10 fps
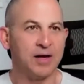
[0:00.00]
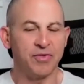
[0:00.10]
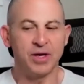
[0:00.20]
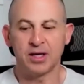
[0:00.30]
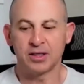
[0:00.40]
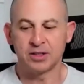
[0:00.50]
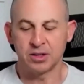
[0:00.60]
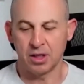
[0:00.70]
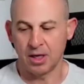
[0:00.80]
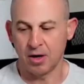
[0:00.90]
think it's
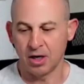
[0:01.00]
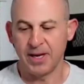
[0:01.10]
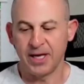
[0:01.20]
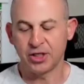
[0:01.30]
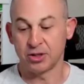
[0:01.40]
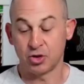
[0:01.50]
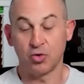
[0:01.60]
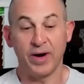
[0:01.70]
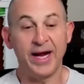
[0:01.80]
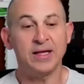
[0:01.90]
automation's
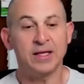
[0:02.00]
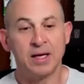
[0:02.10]
great,